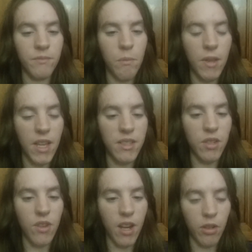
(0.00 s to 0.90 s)
because
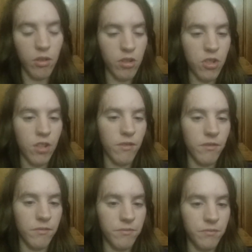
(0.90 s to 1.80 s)
they're not a Christian,
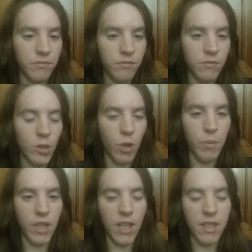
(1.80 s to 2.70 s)
or
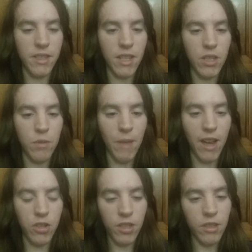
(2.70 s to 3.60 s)
because they do
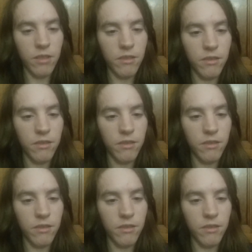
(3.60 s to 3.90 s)
magic,